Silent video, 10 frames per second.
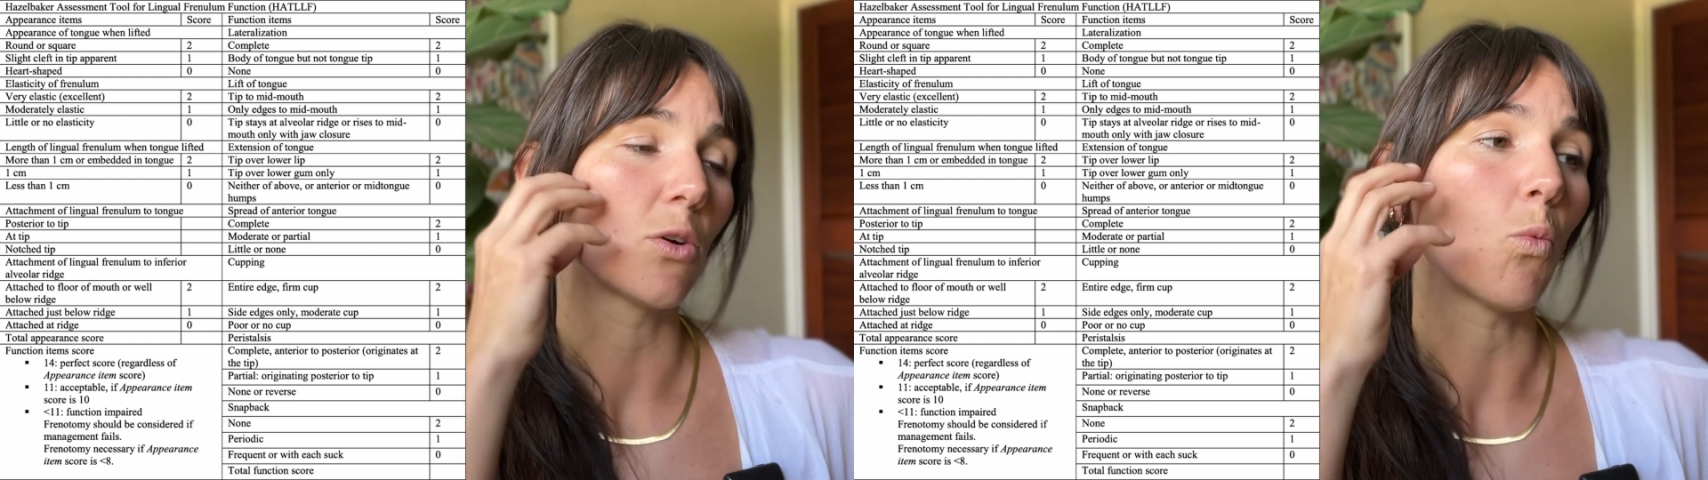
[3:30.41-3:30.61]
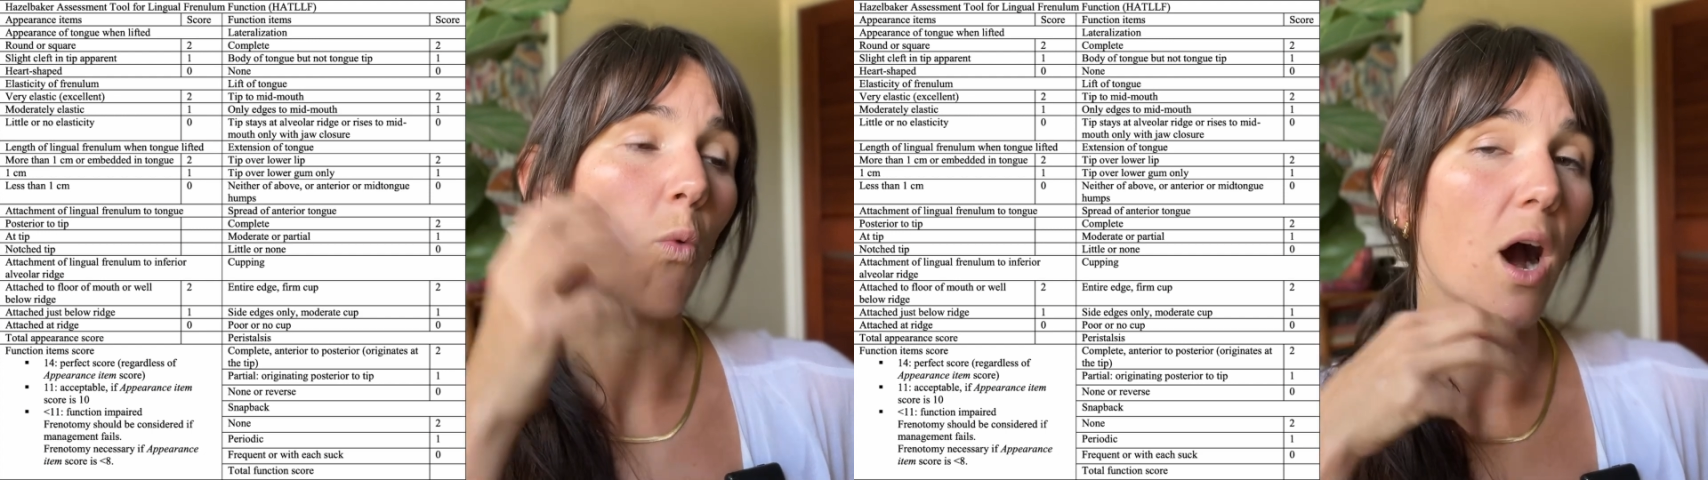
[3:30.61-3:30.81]

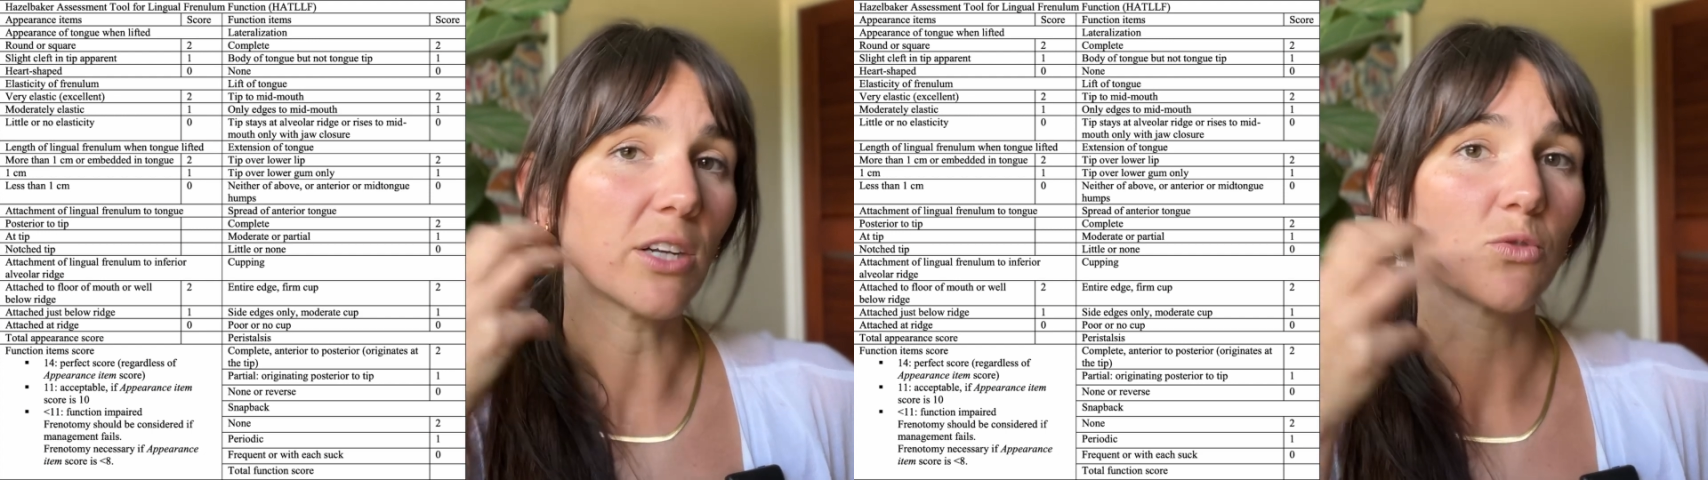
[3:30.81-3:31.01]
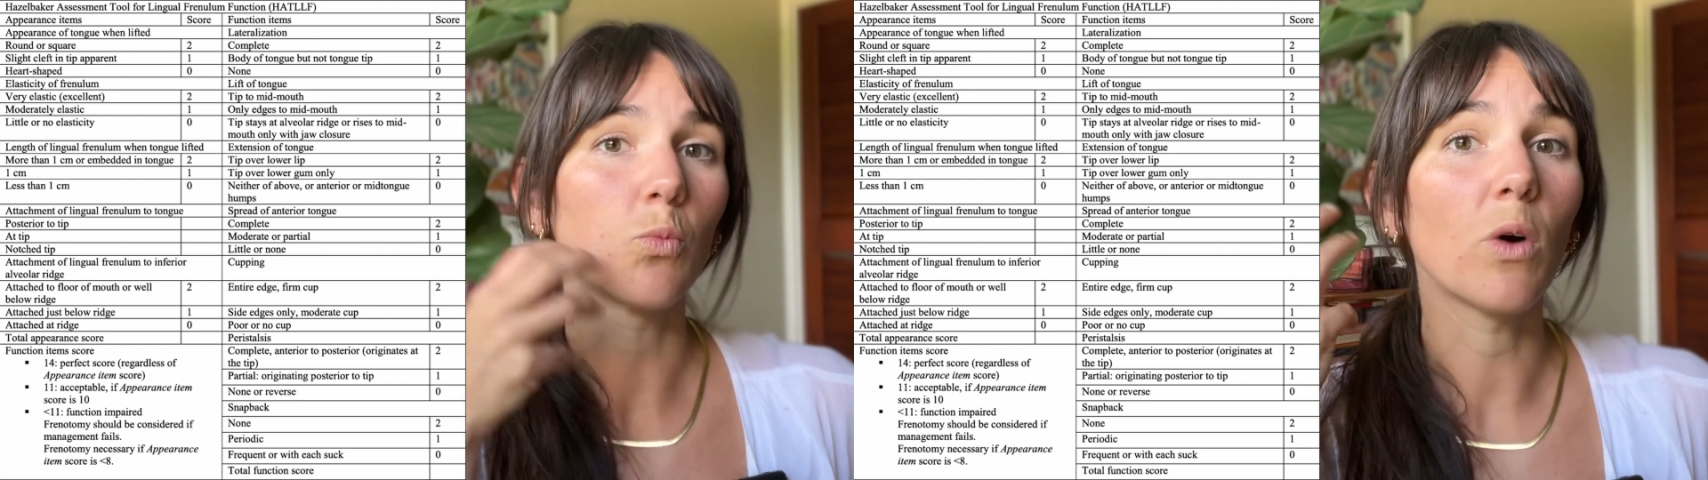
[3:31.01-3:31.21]

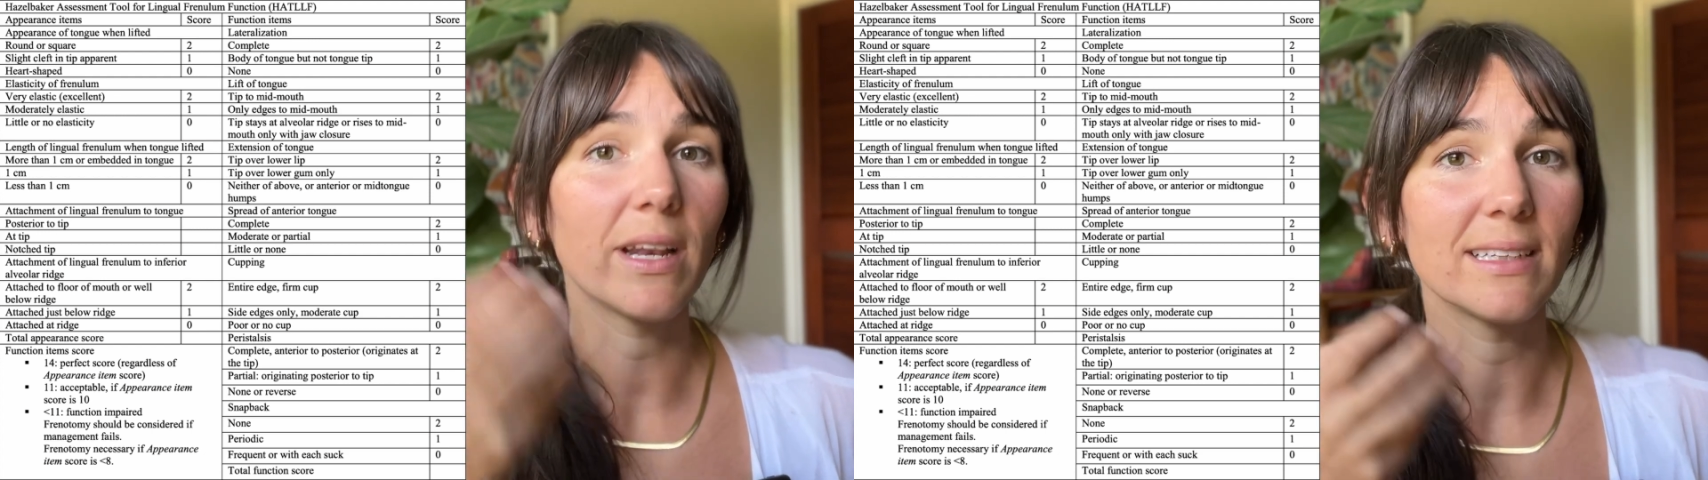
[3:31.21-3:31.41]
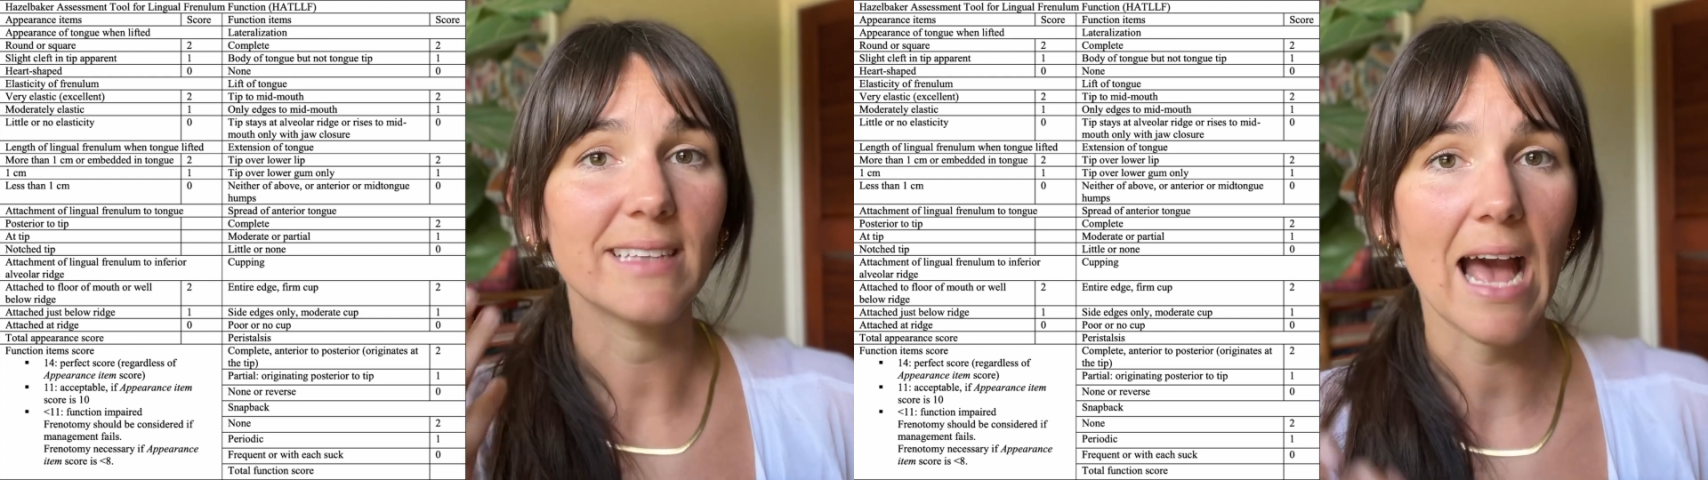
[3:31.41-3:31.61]
watch what
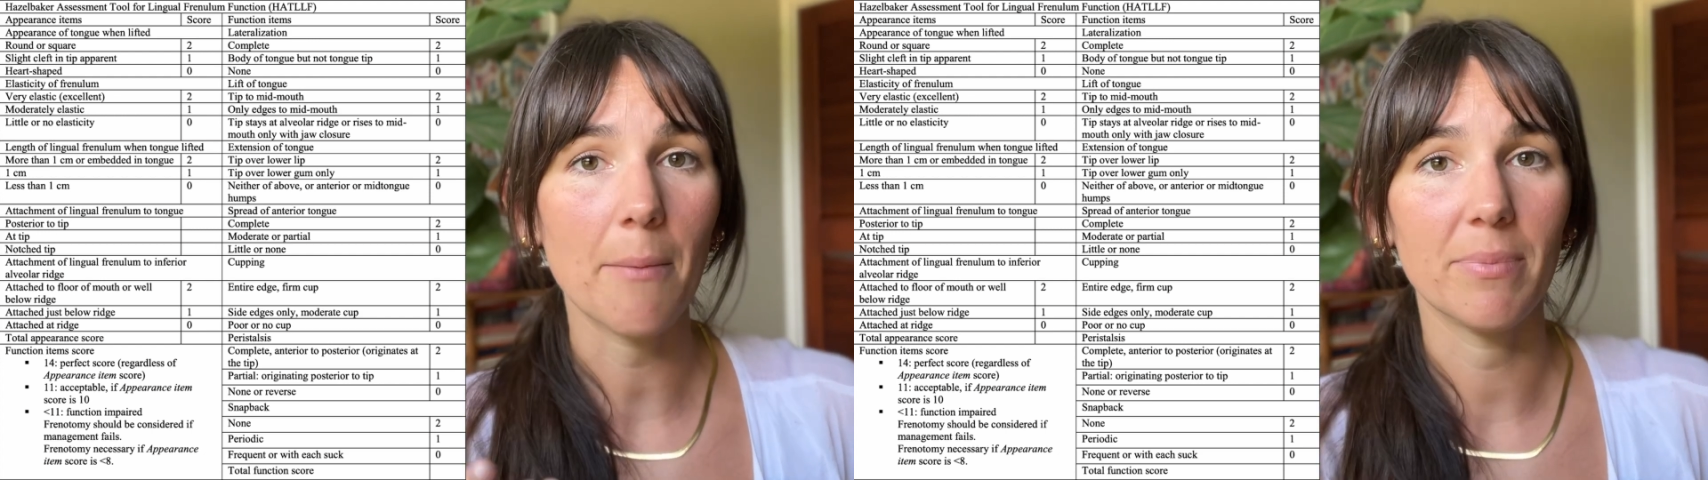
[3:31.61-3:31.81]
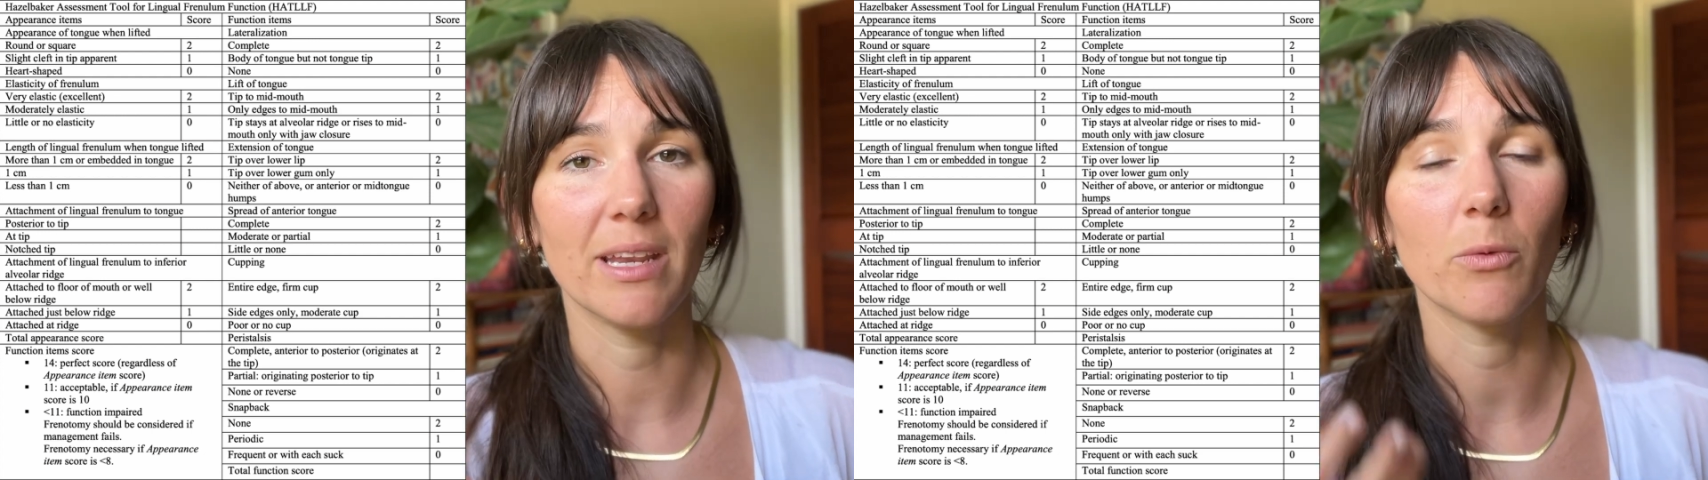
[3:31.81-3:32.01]
is
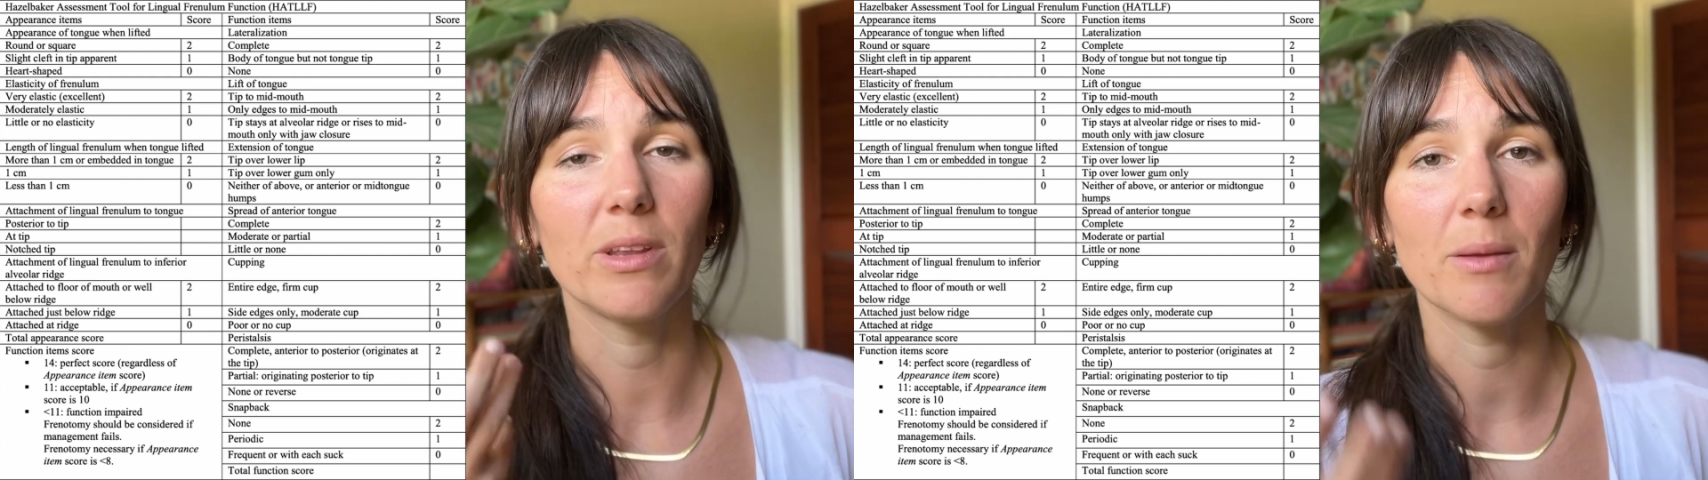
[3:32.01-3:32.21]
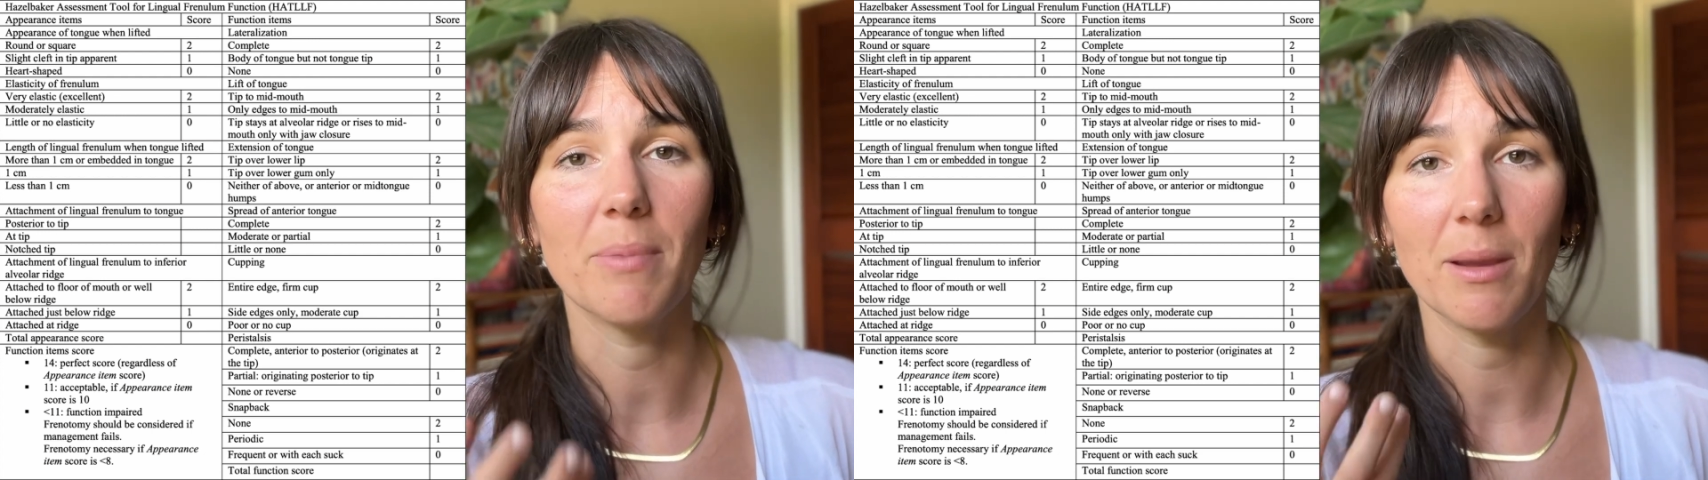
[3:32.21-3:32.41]
happening when
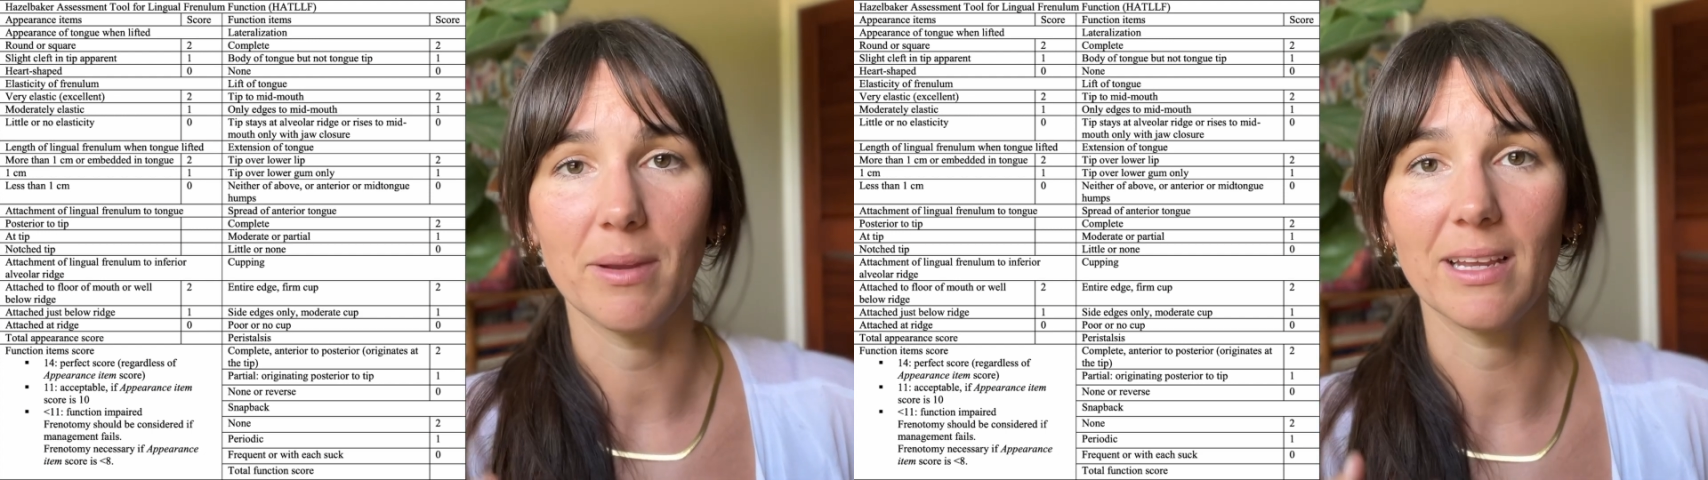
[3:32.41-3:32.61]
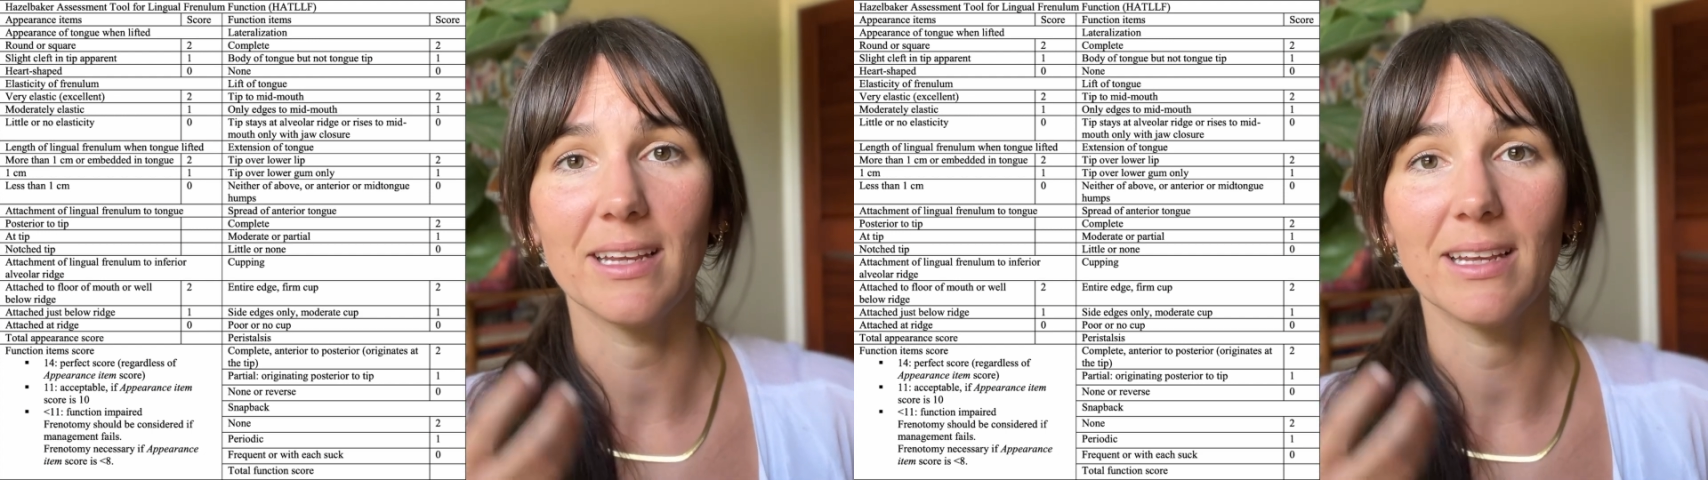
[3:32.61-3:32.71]
the baby